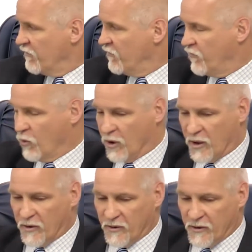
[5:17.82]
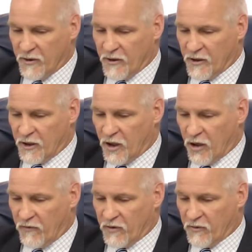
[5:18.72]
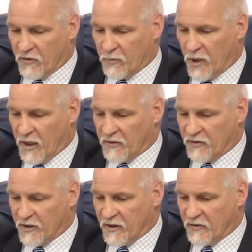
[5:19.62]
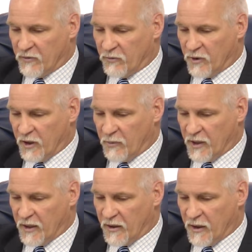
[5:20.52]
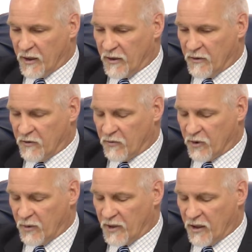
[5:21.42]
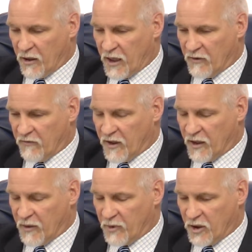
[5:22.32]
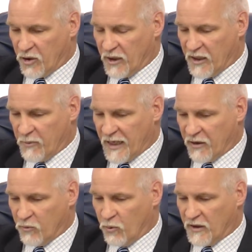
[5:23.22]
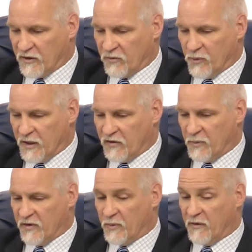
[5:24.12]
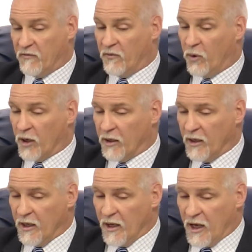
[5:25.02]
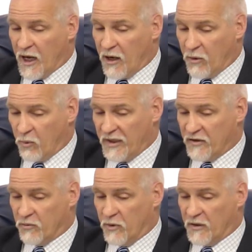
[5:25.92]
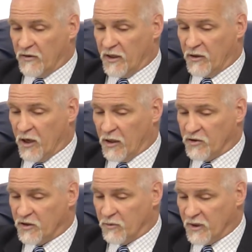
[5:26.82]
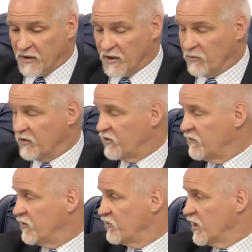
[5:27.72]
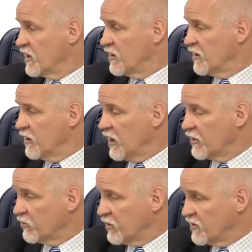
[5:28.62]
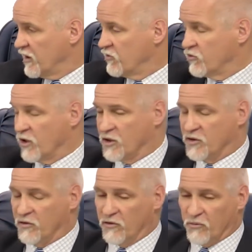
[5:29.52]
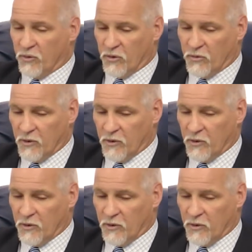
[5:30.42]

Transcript: for COVID response, and it's really been there's really been a lot of ambiguity about what this money's to be spent for. We just want to acknowledge that we did receive the check and the letter with the instructions.